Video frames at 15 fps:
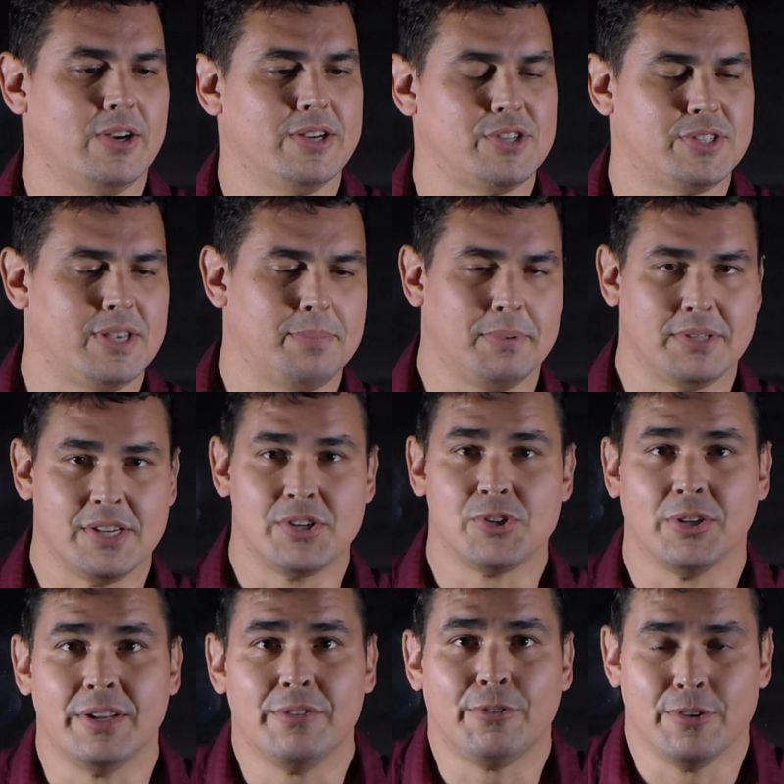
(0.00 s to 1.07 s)
Or I should say
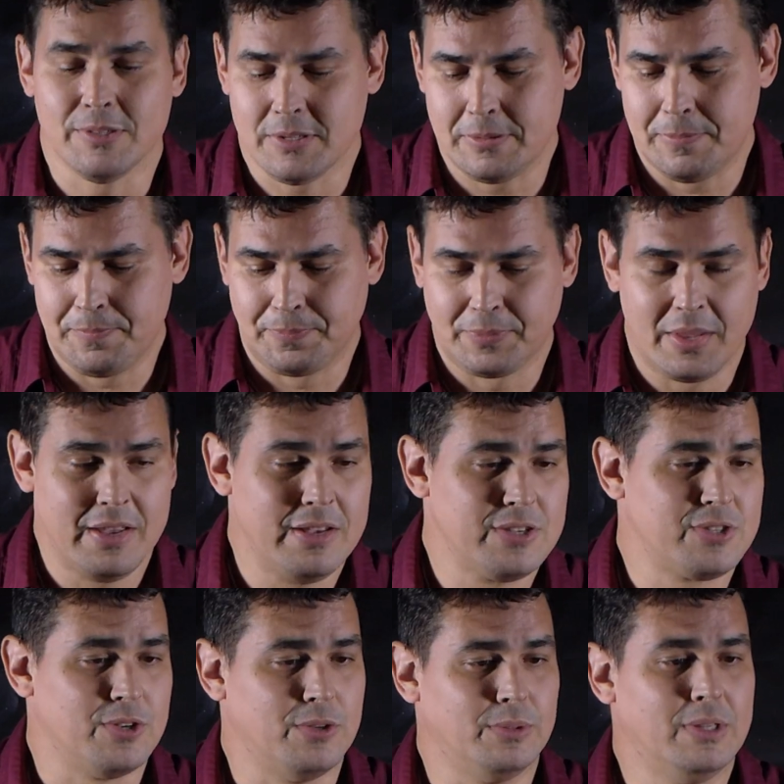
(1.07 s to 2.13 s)
potential difference.
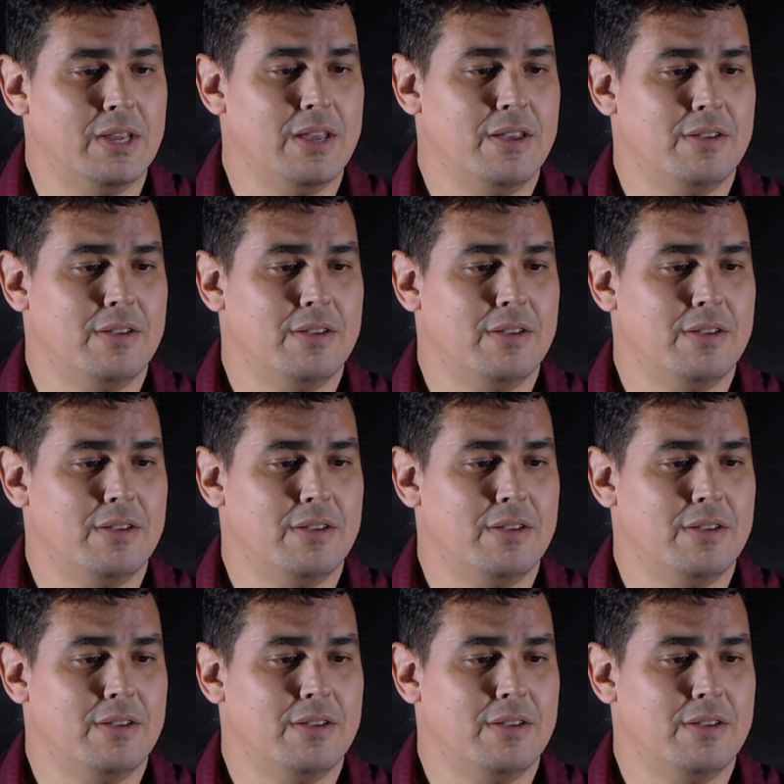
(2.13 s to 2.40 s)
So